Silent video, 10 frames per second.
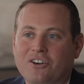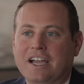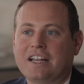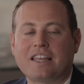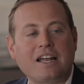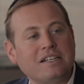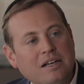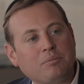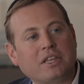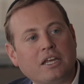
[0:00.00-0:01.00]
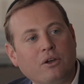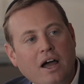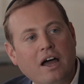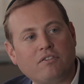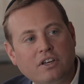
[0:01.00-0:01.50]
right? And that is something that you
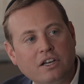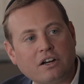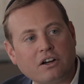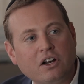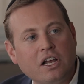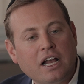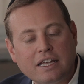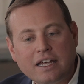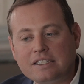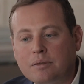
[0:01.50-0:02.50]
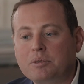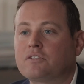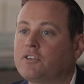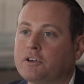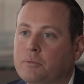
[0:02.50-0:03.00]
have here. And that is something
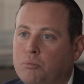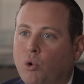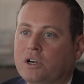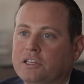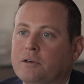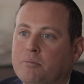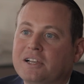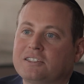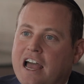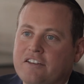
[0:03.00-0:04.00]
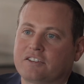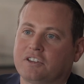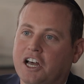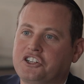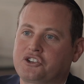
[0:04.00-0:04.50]
that's very important in the must-haves of
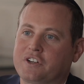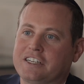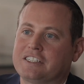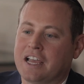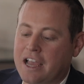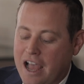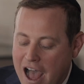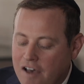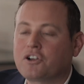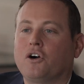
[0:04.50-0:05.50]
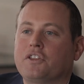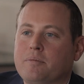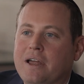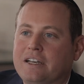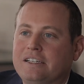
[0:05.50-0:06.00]
luxury, is having all the
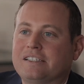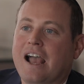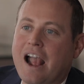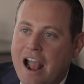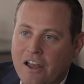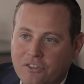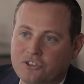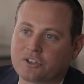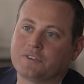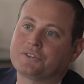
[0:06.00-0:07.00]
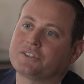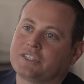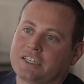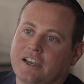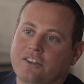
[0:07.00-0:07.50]
amenities and the services
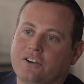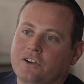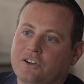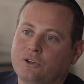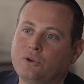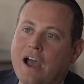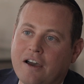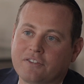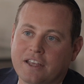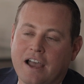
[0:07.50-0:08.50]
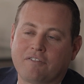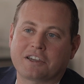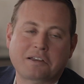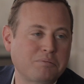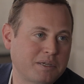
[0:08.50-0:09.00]
together. You have to have
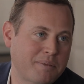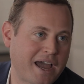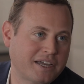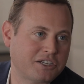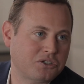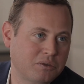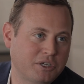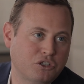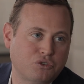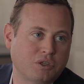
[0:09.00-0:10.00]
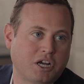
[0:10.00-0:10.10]
the complete package to be a true